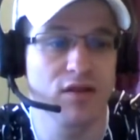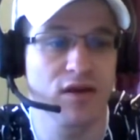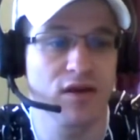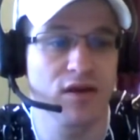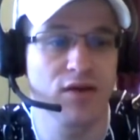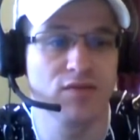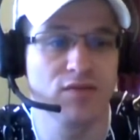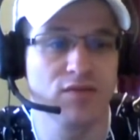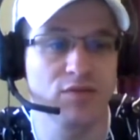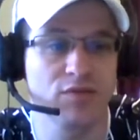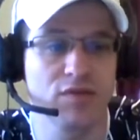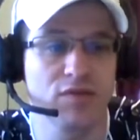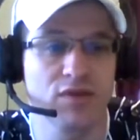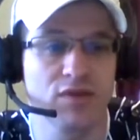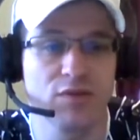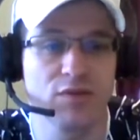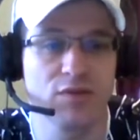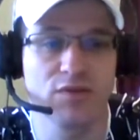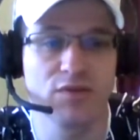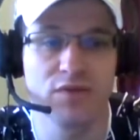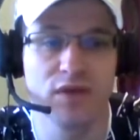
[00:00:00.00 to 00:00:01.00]
I would split it
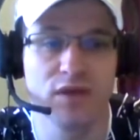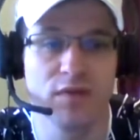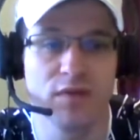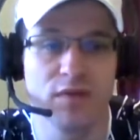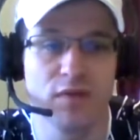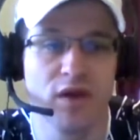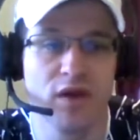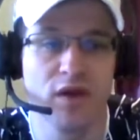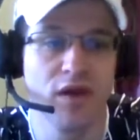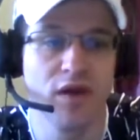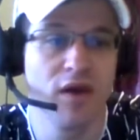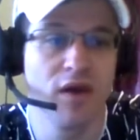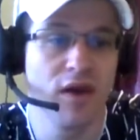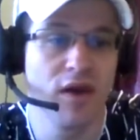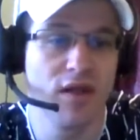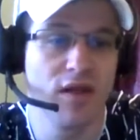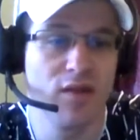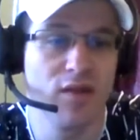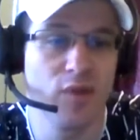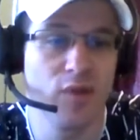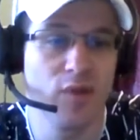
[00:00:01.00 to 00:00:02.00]
up between them,
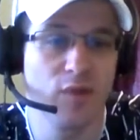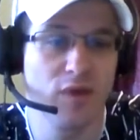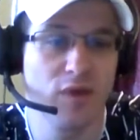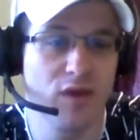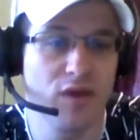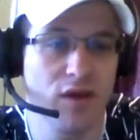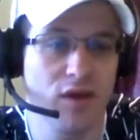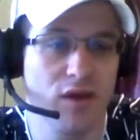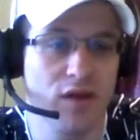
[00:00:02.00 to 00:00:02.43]
and then maybe